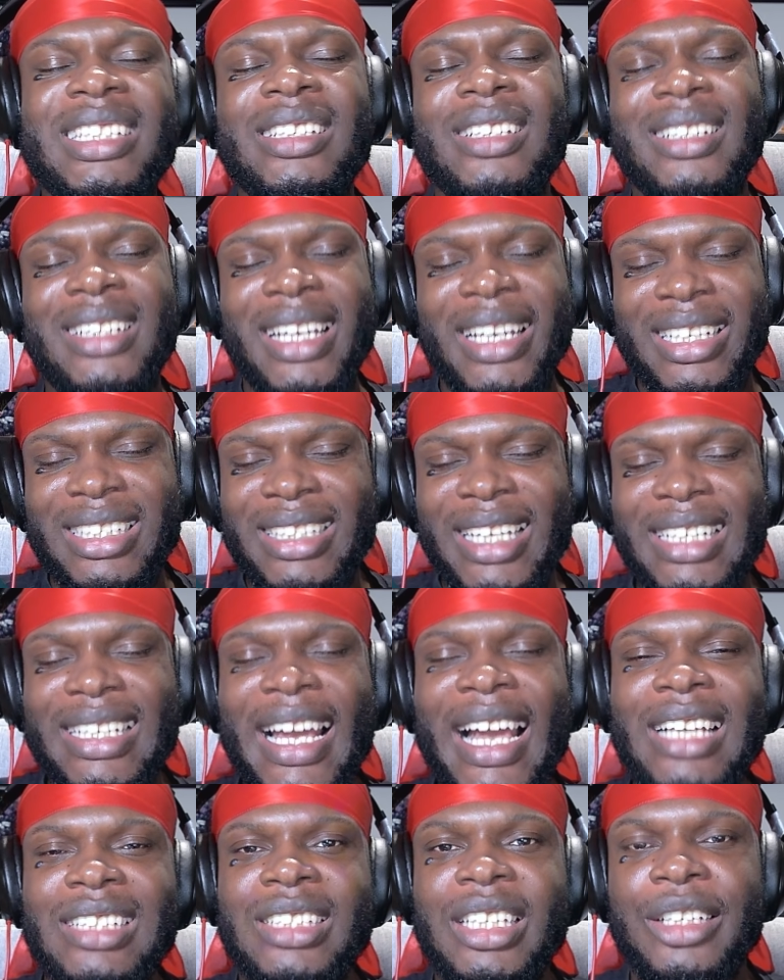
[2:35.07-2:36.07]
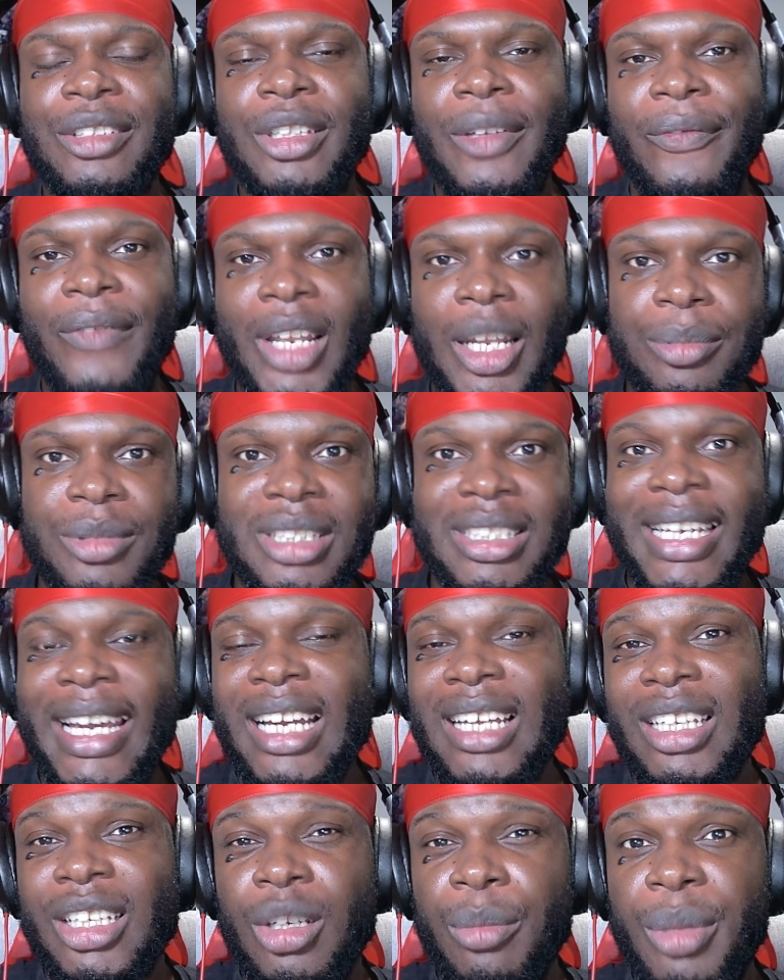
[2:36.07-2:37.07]
this is going to extend as they develop the
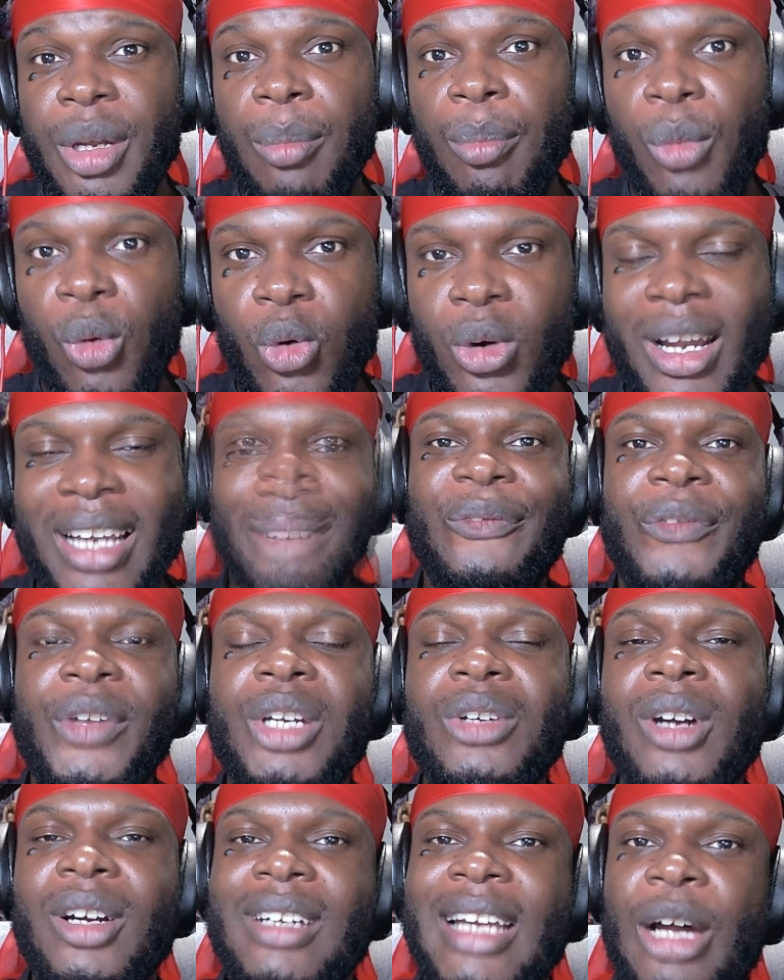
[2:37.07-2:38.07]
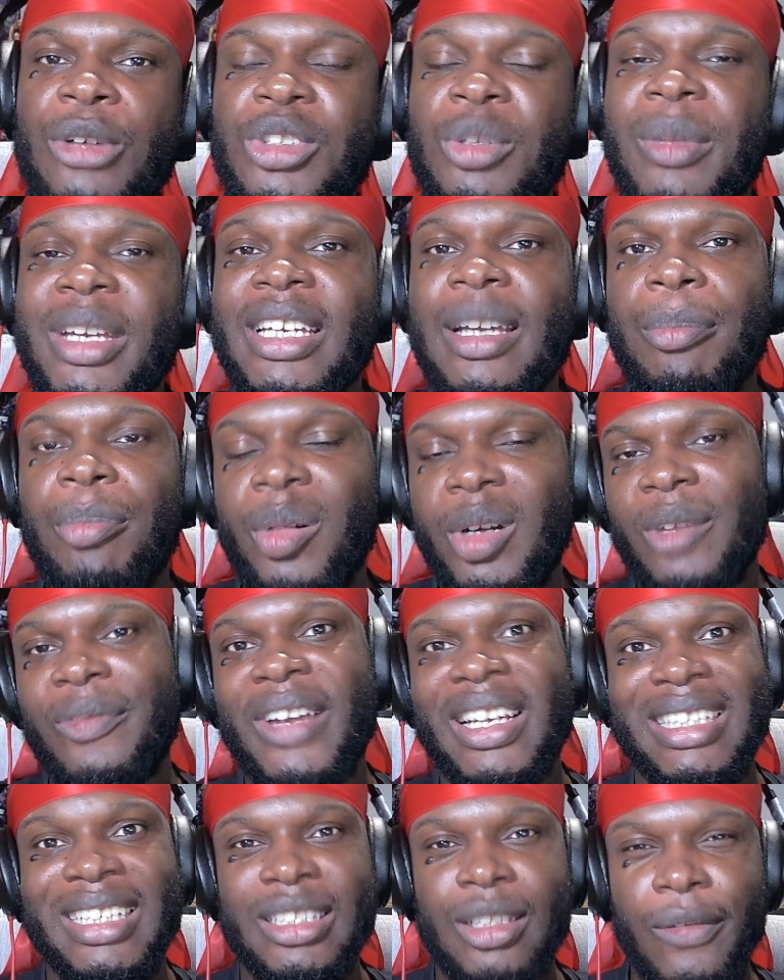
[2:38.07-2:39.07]
tech a little bit more and figure out how to make it
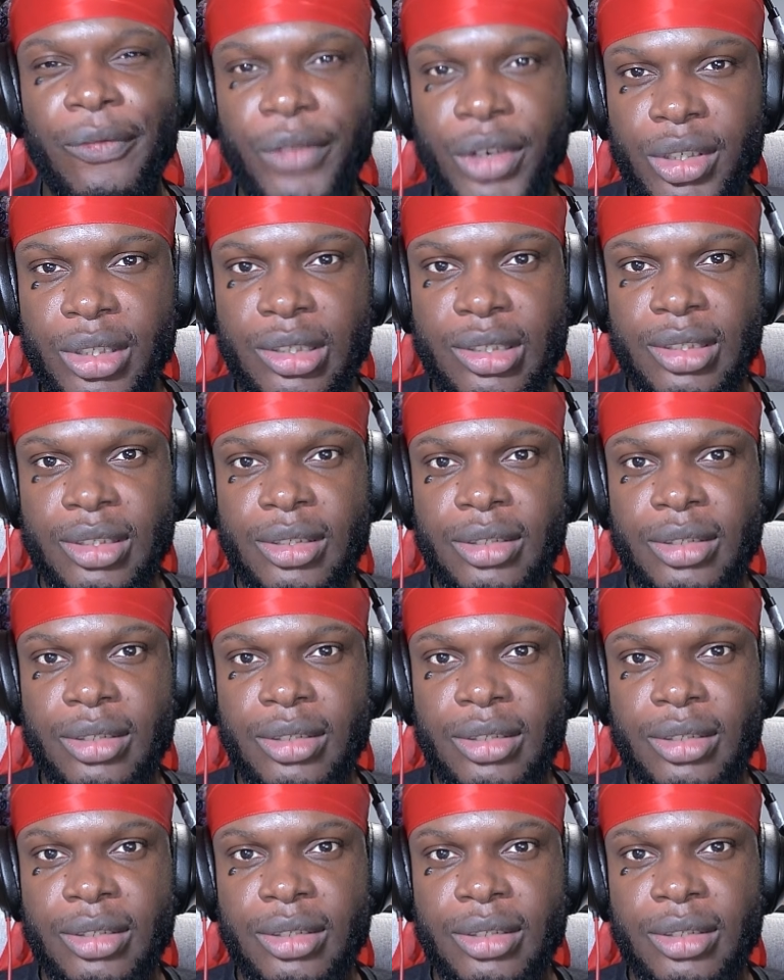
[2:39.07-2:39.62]
perfect in the verse.